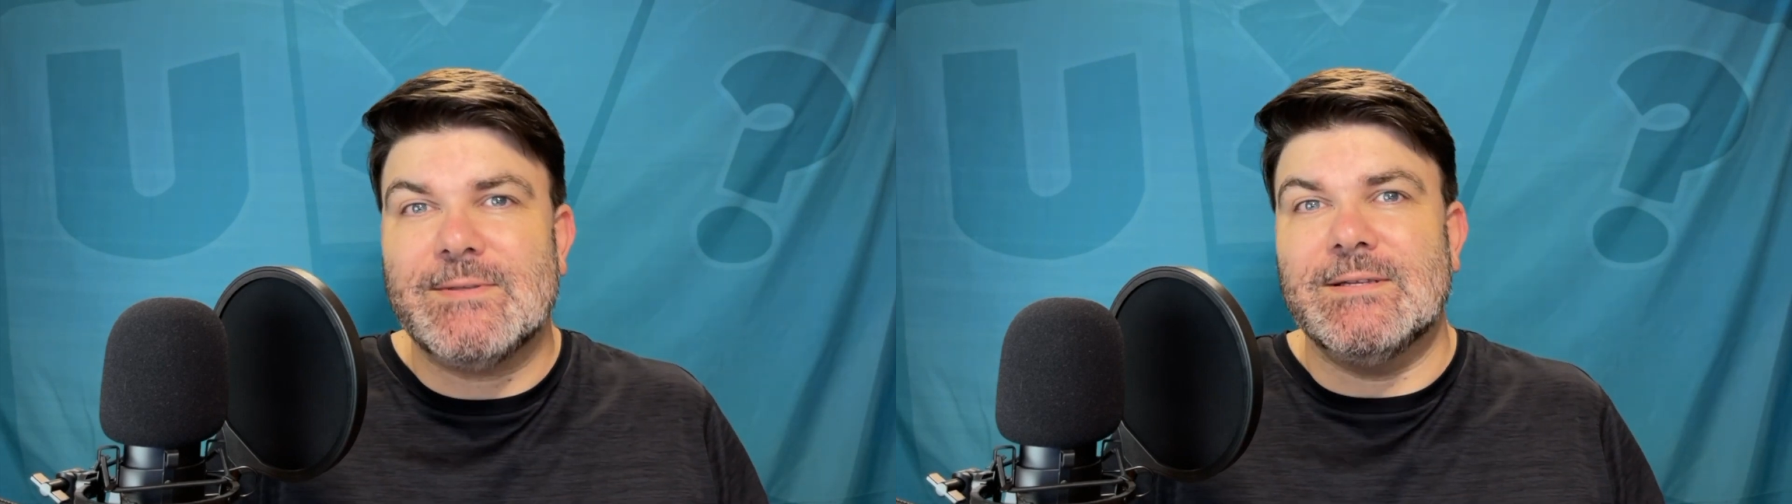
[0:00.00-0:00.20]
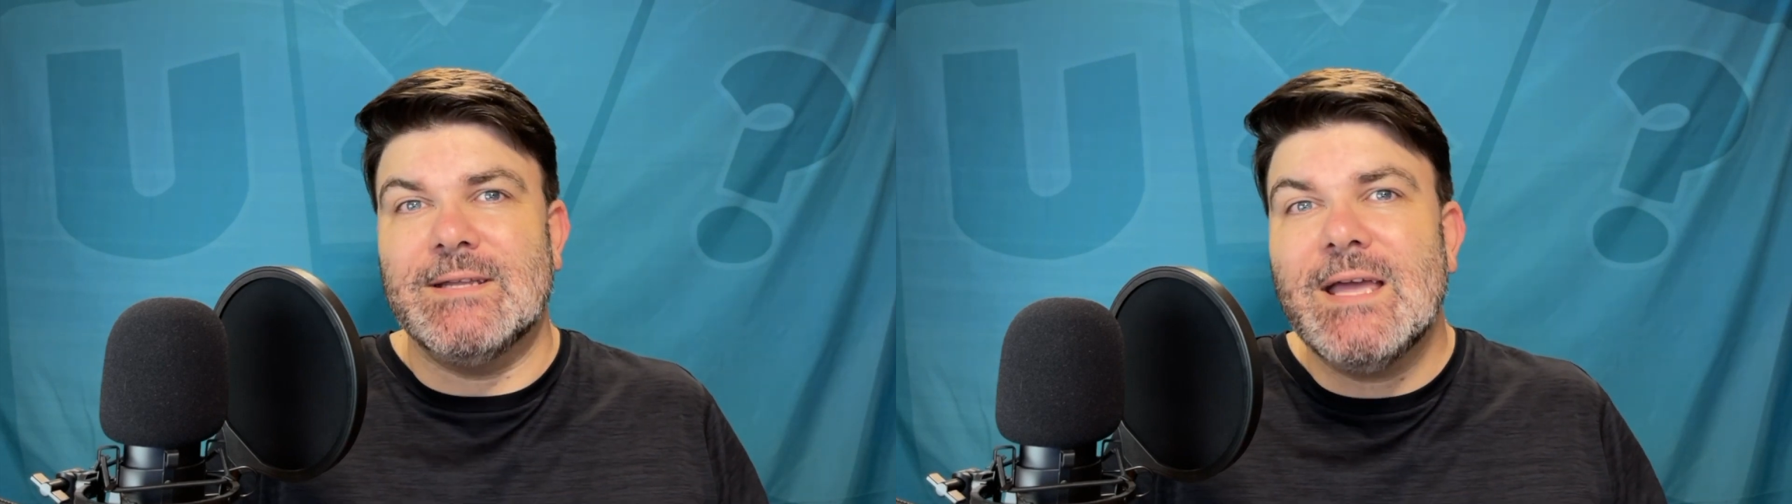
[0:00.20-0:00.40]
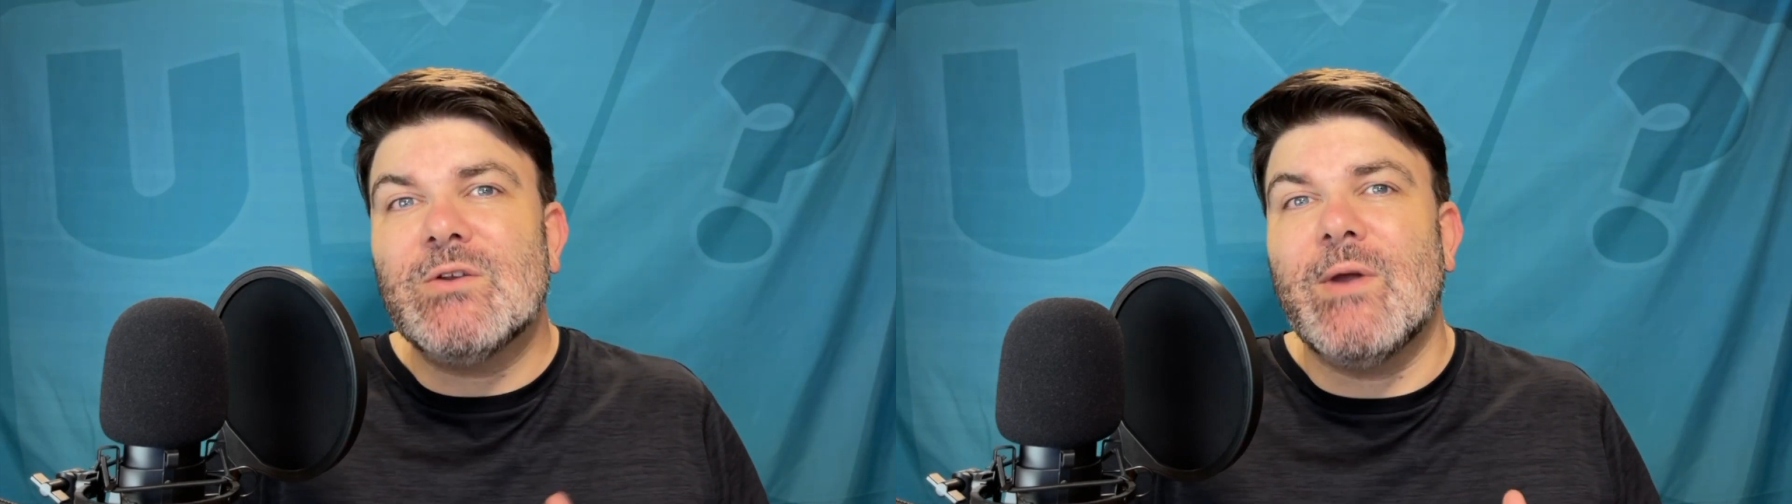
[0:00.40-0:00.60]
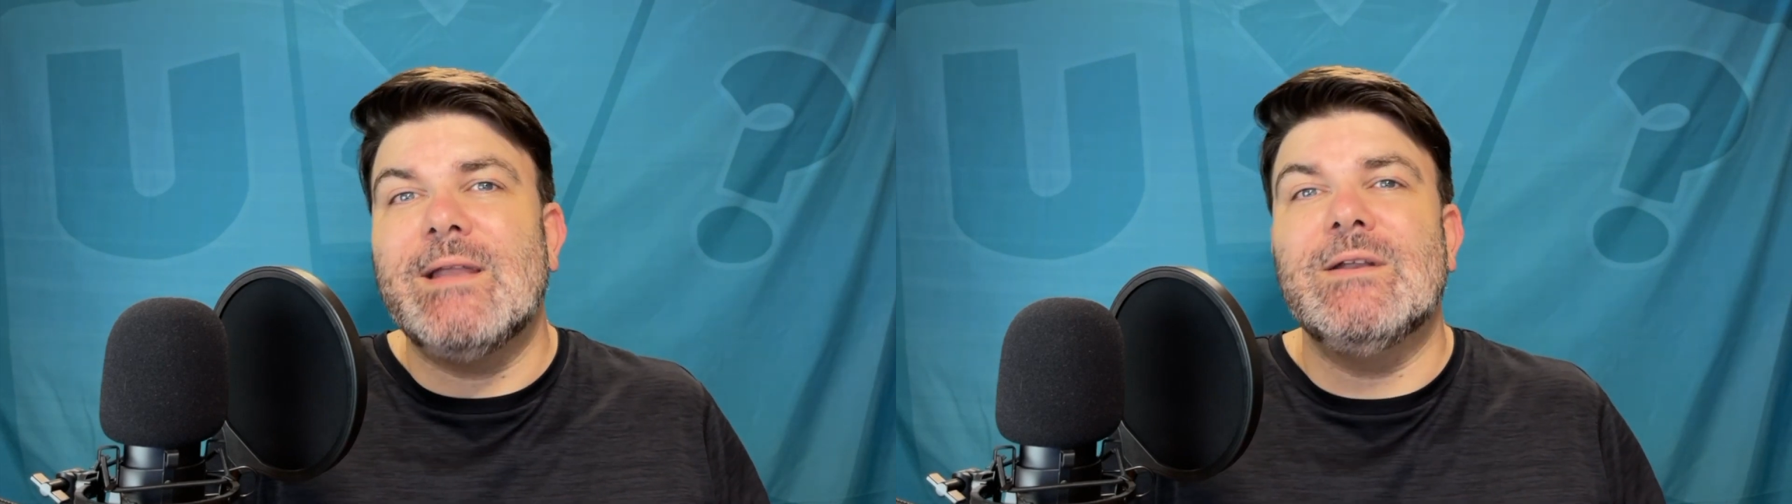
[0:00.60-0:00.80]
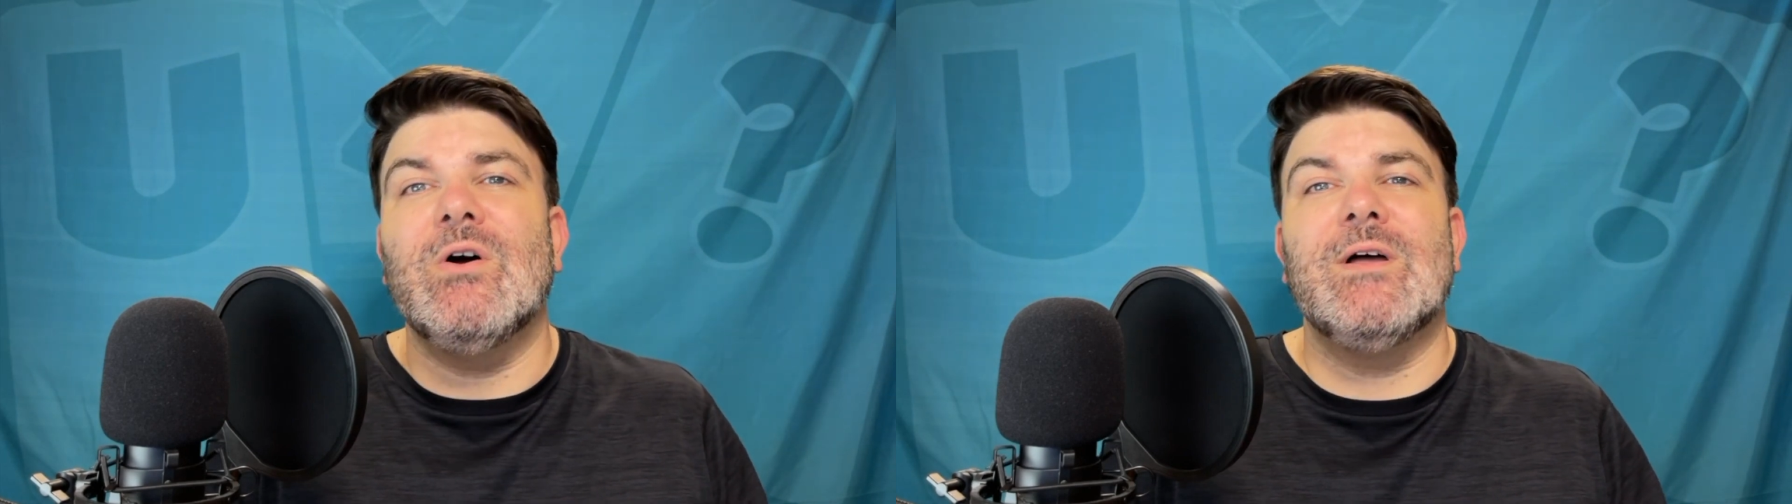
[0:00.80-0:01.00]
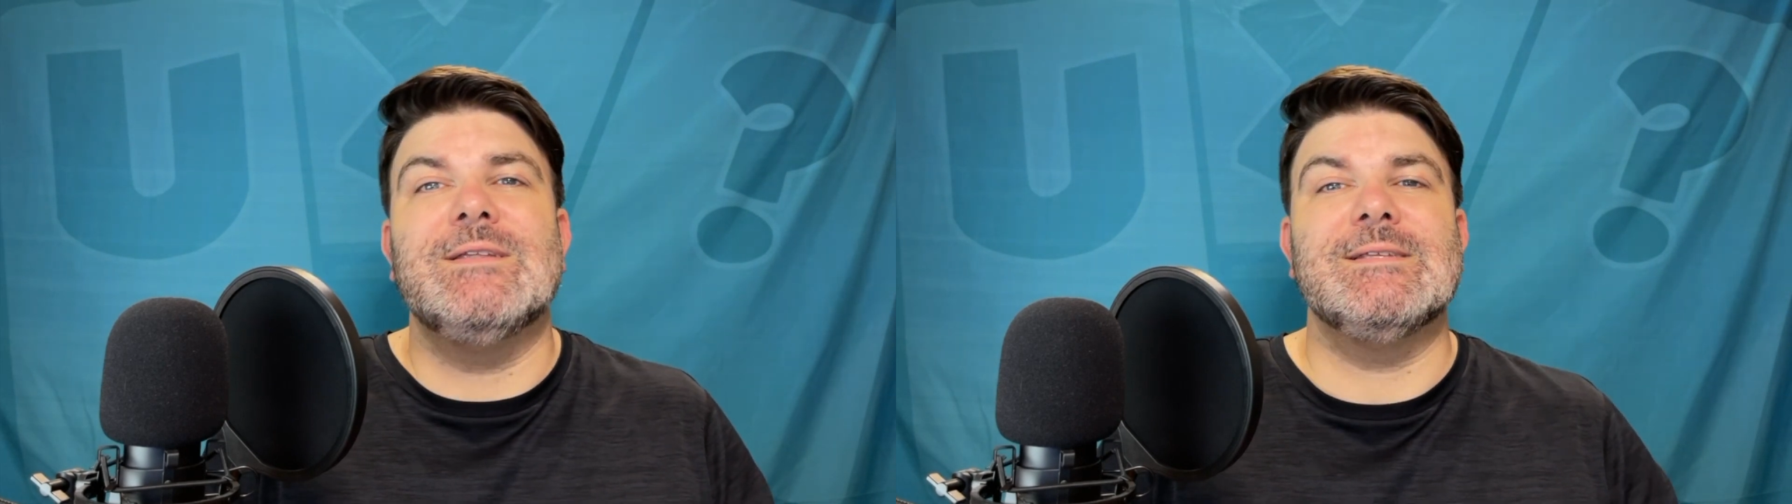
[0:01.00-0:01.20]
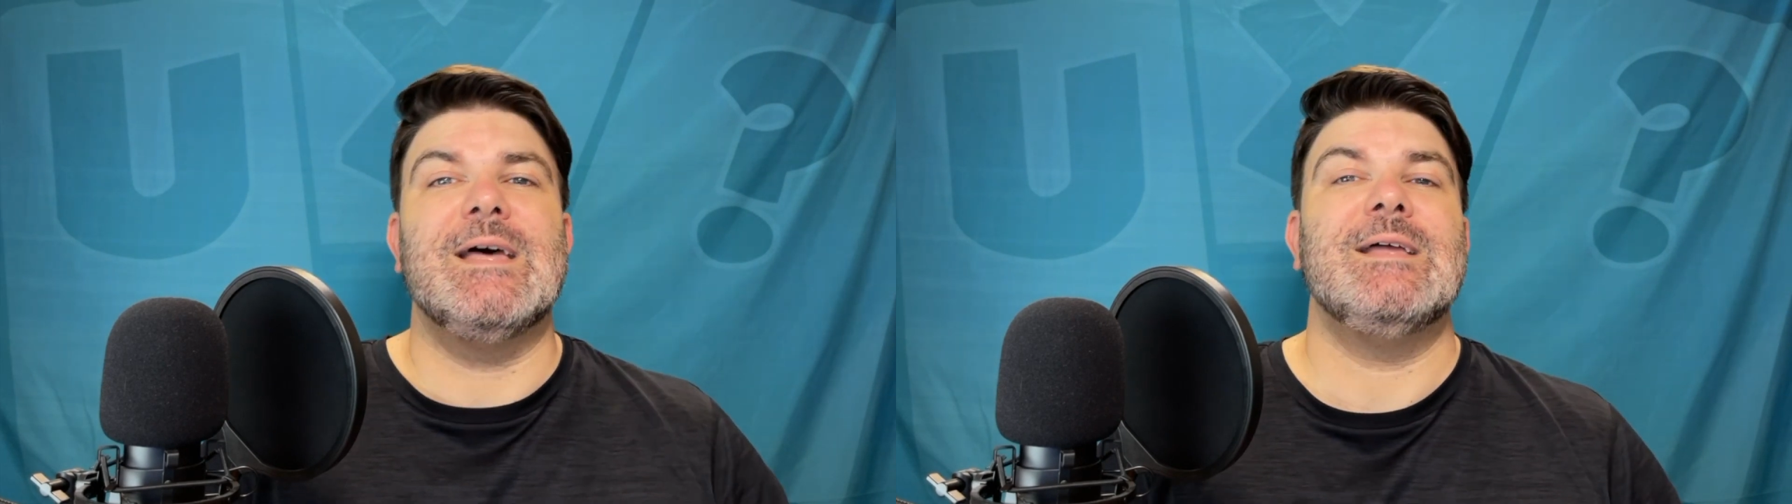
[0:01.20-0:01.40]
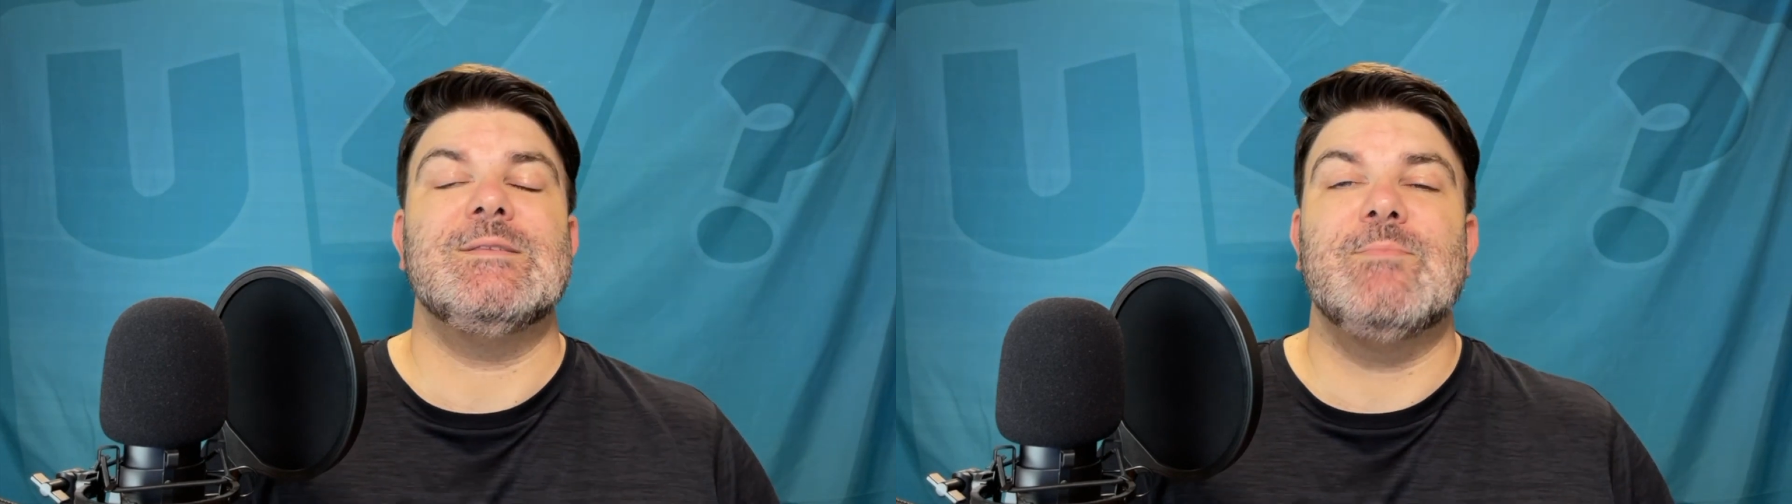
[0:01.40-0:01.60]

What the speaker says: and iterated on designs